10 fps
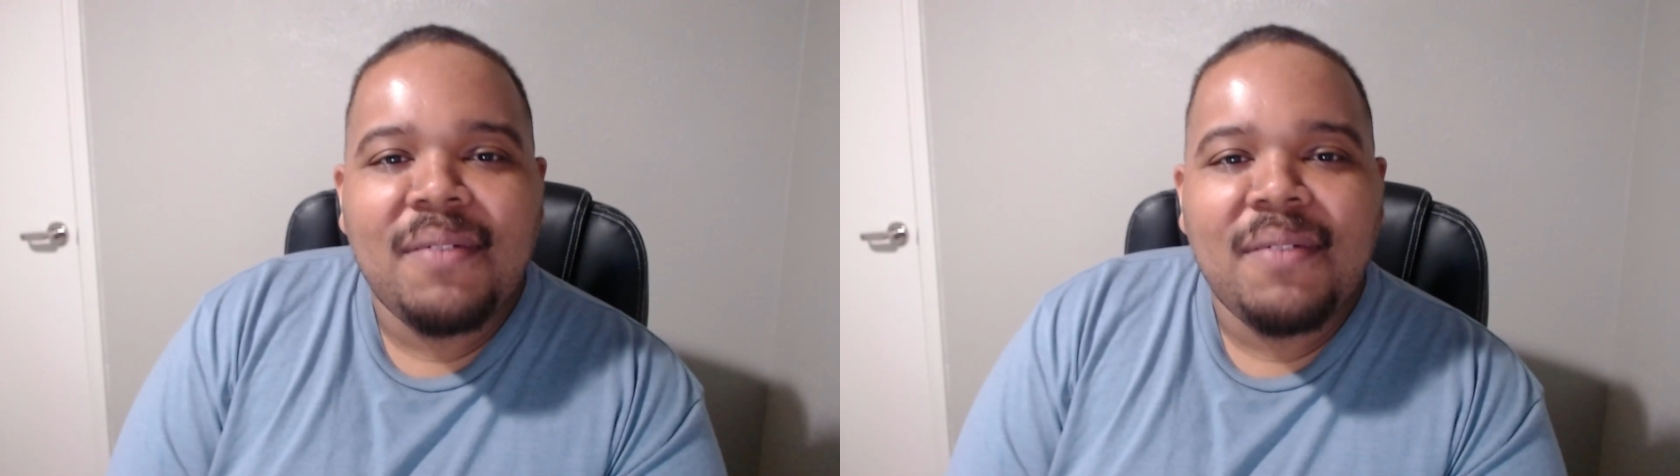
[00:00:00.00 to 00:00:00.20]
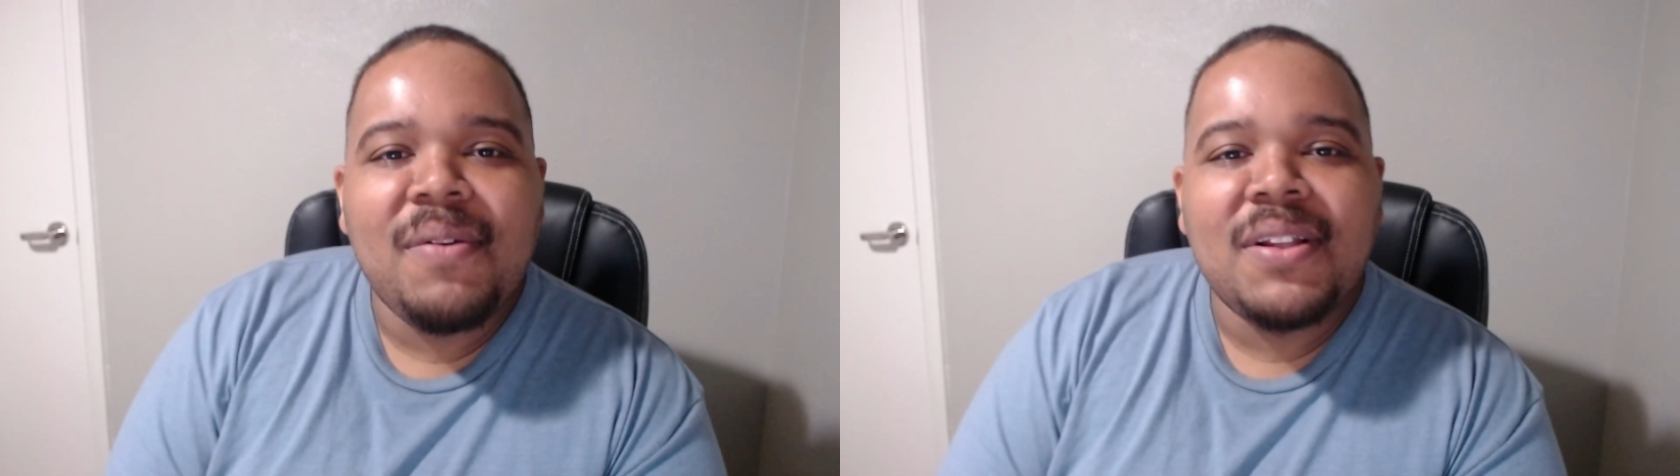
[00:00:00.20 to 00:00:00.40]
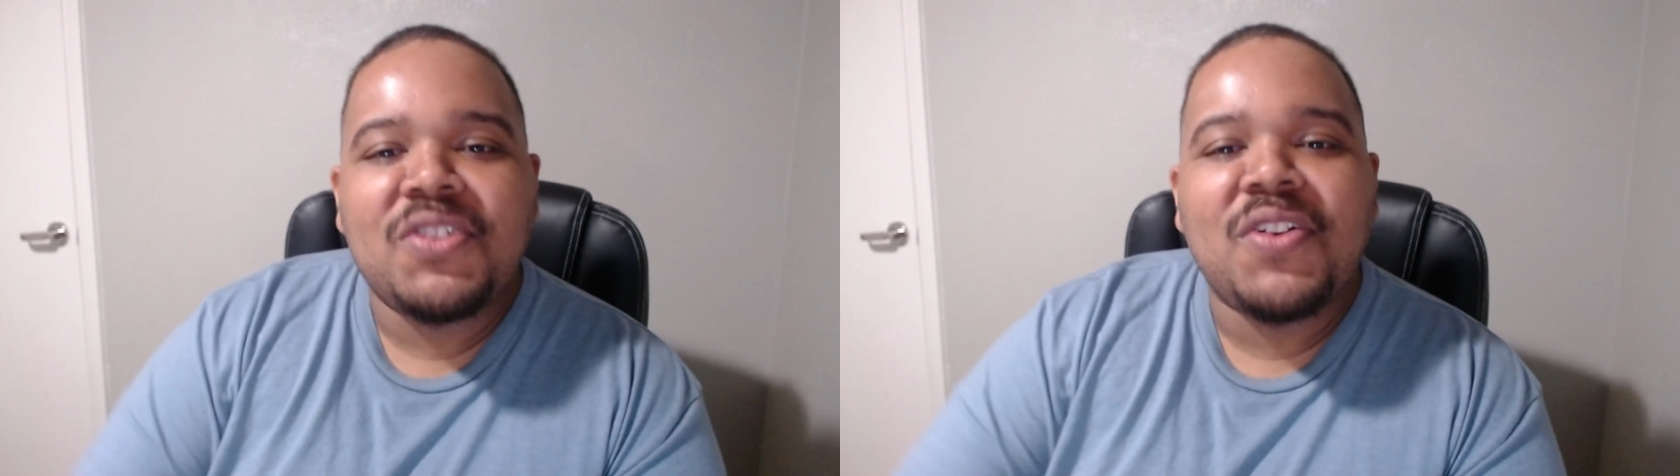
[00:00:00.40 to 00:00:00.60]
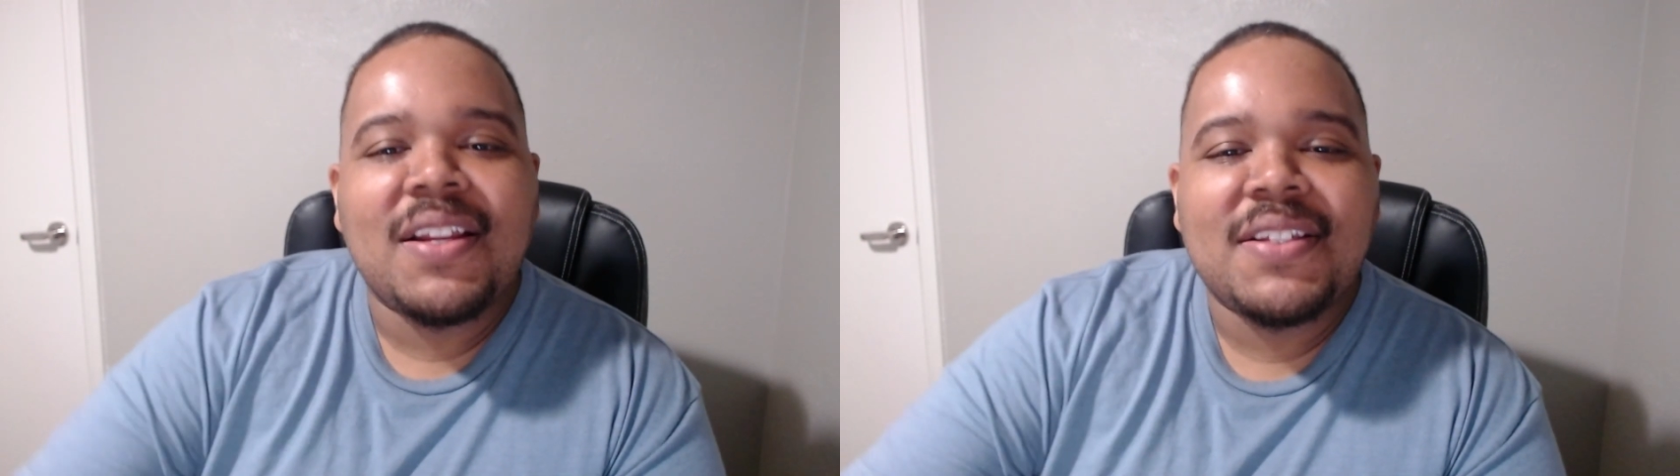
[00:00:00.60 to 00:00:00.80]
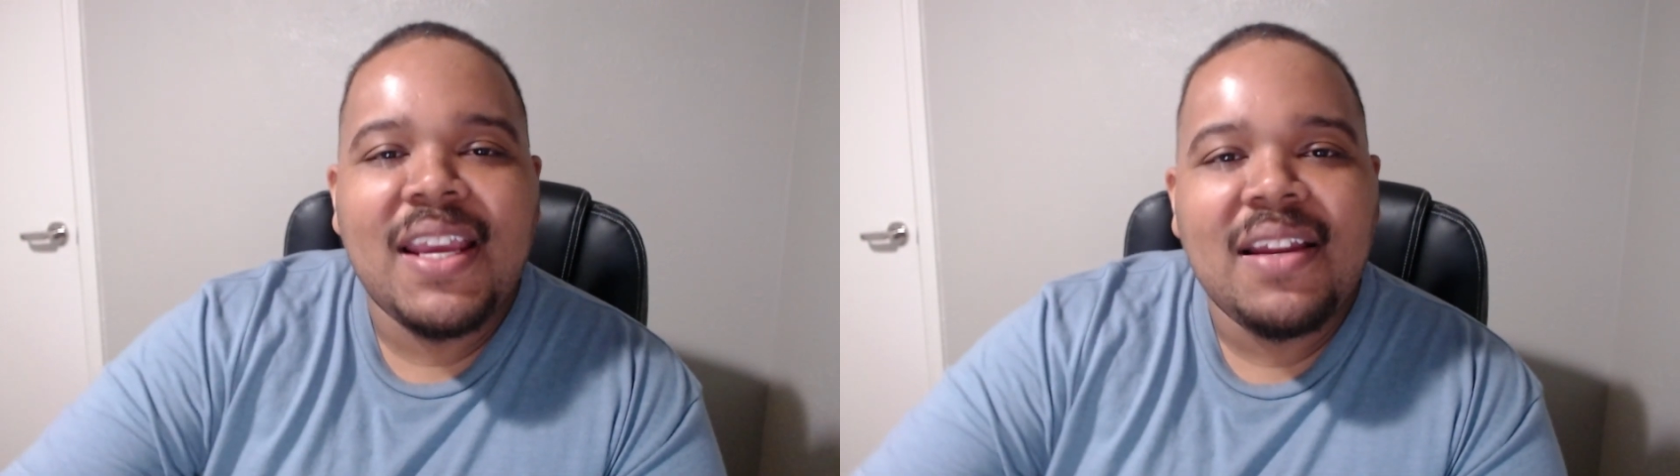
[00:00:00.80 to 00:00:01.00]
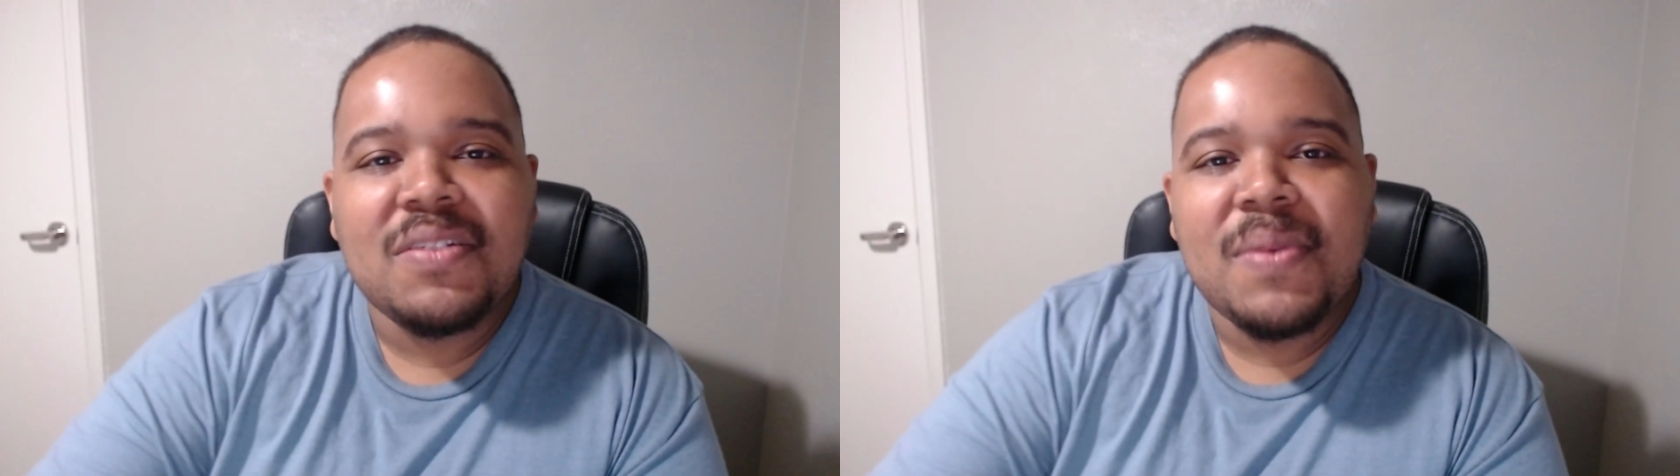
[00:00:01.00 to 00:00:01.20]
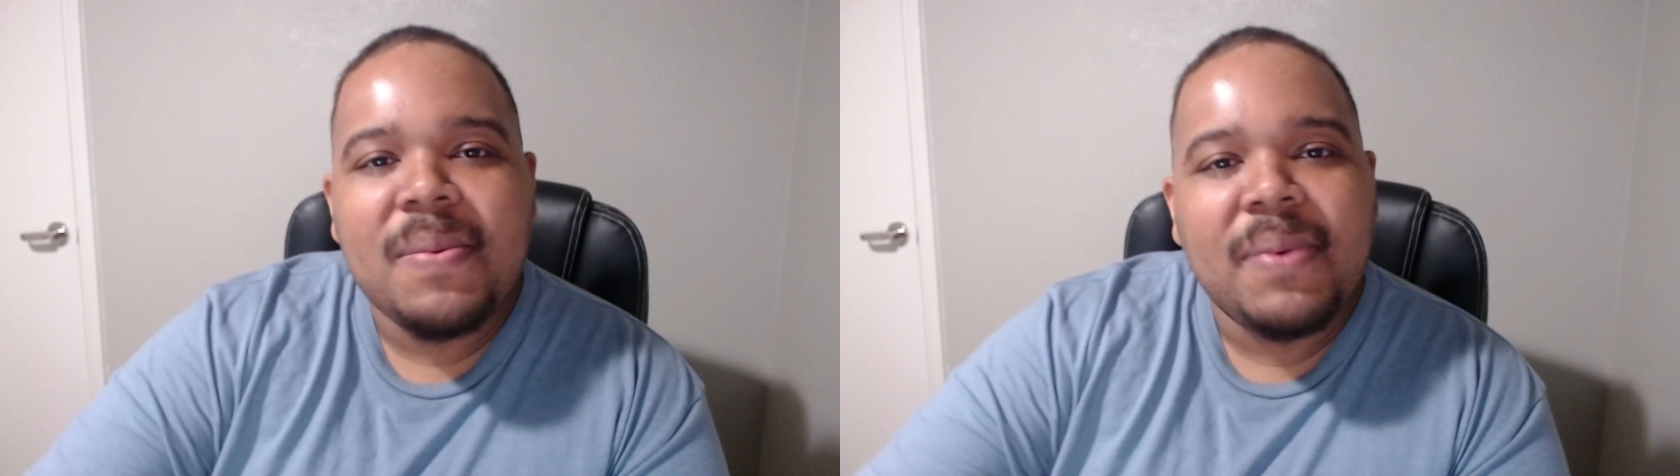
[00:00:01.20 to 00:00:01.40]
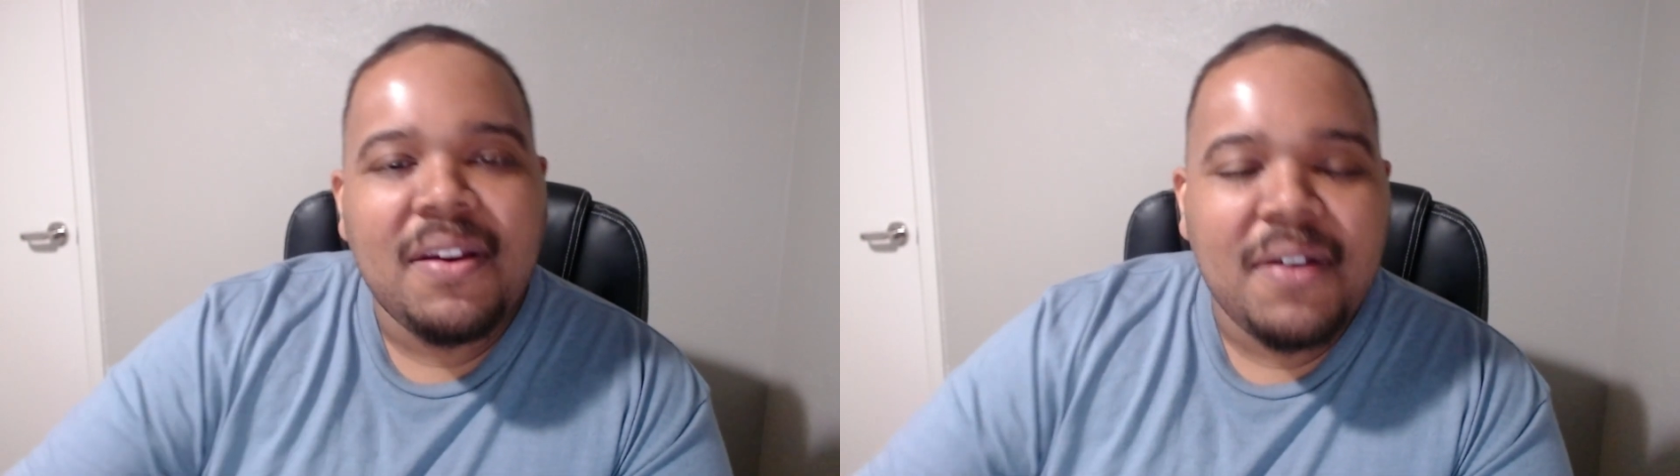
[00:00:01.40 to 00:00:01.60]
We went to try to save those people
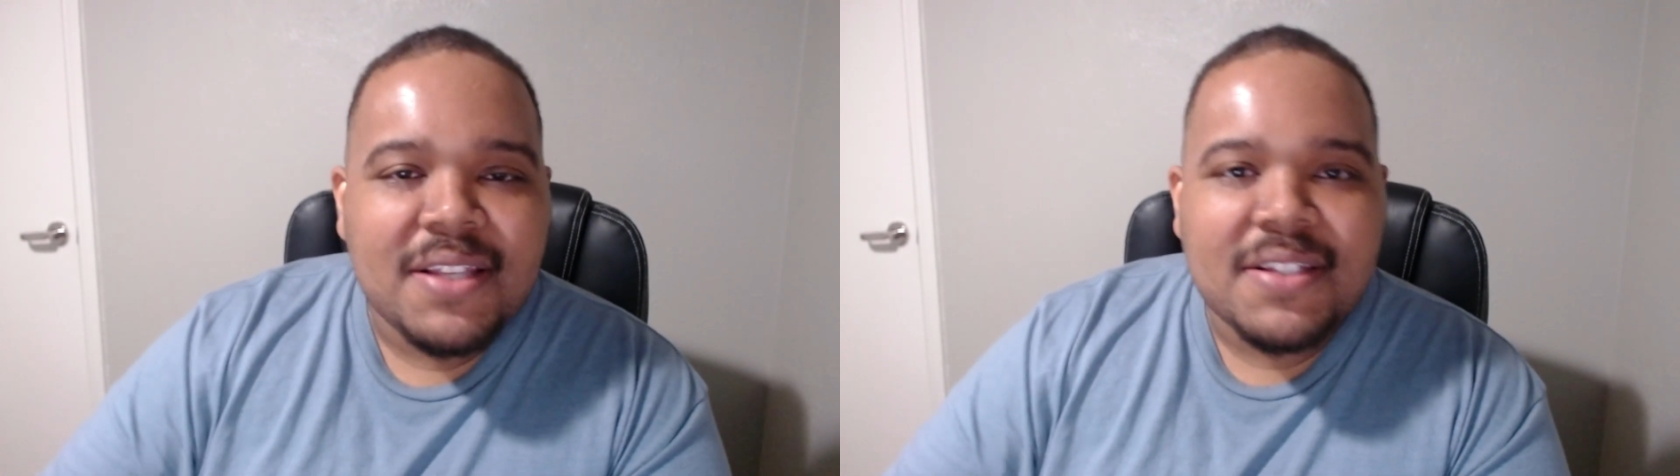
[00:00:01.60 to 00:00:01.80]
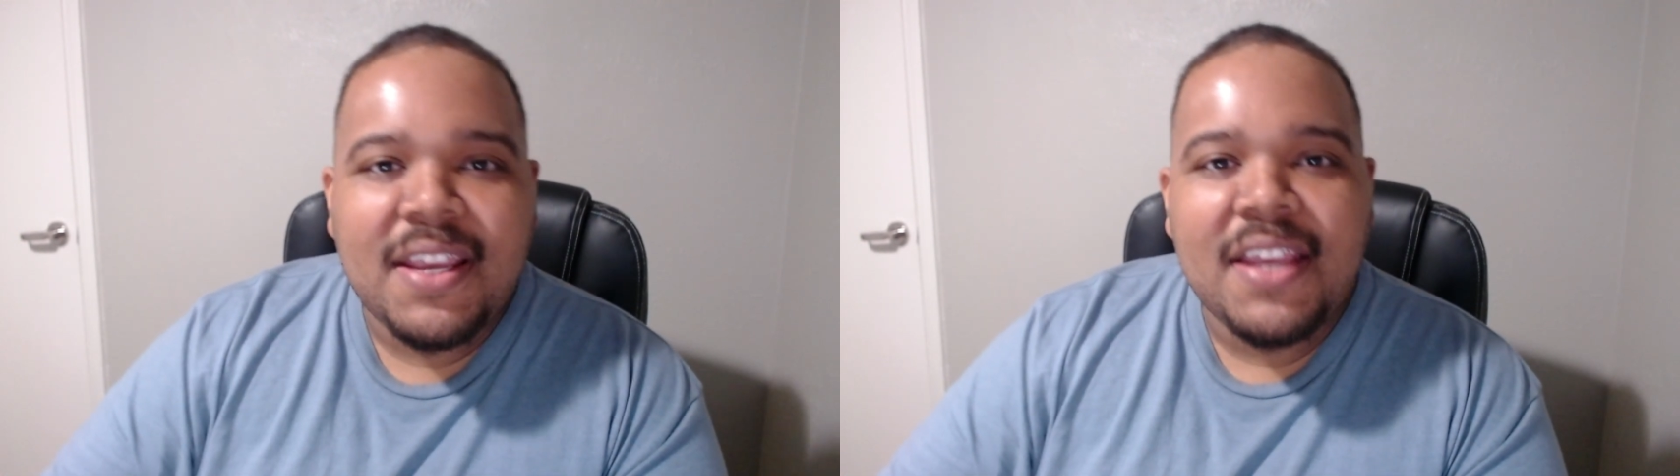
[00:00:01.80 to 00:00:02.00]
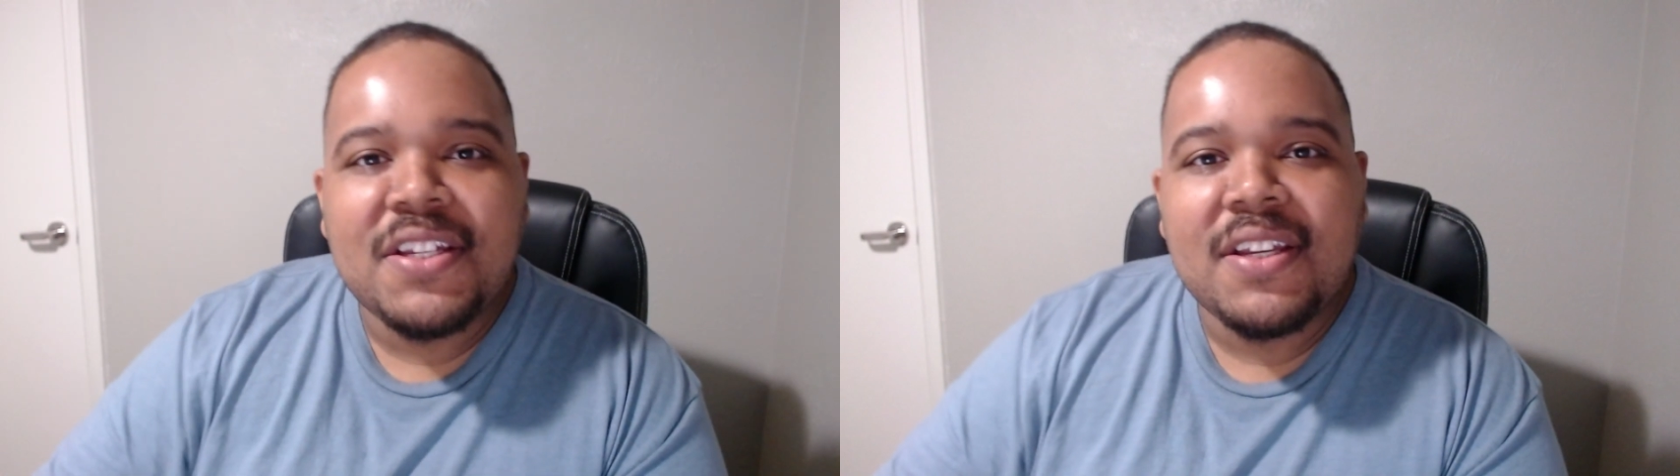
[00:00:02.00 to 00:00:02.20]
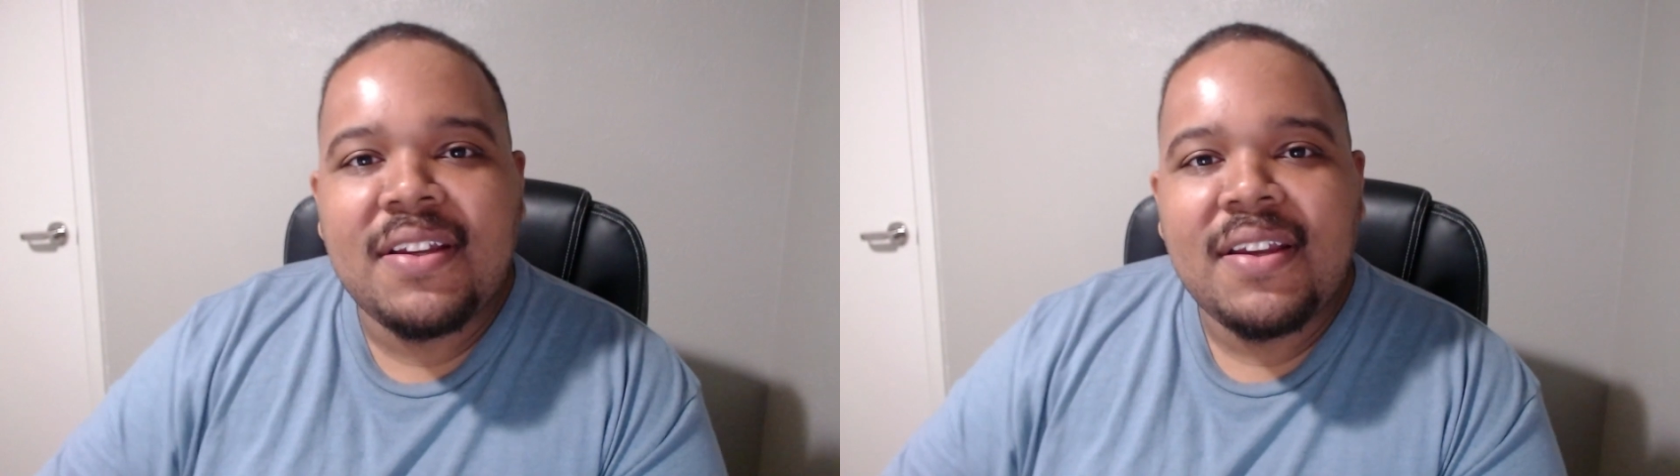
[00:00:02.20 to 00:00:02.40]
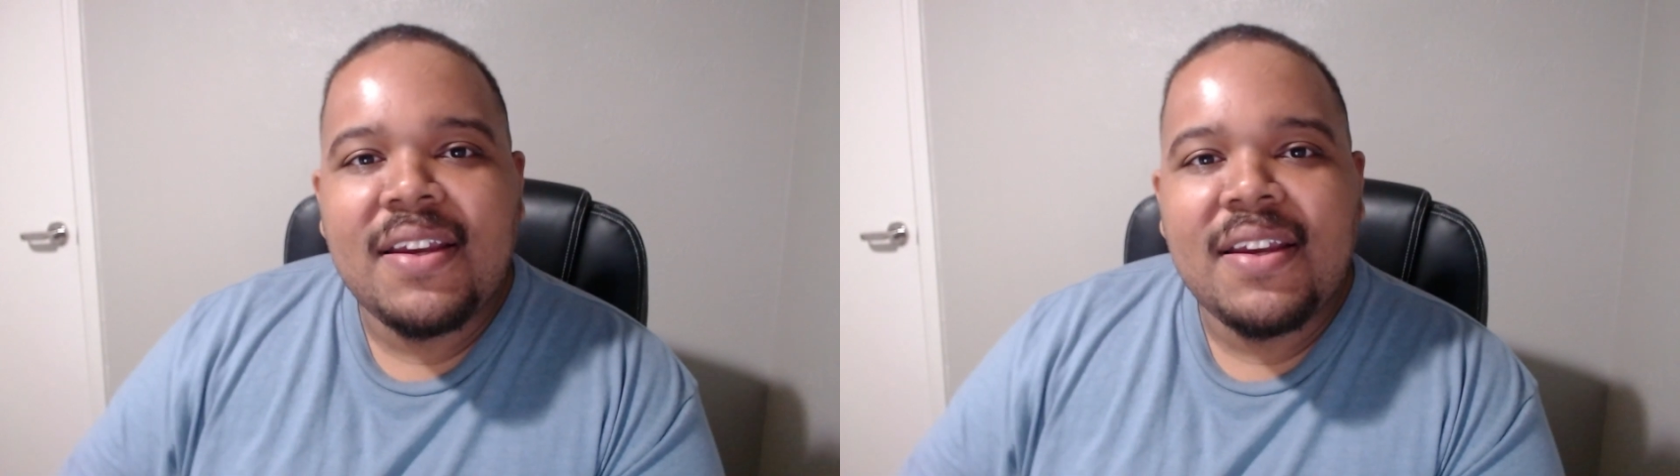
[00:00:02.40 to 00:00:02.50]
with no hesitation.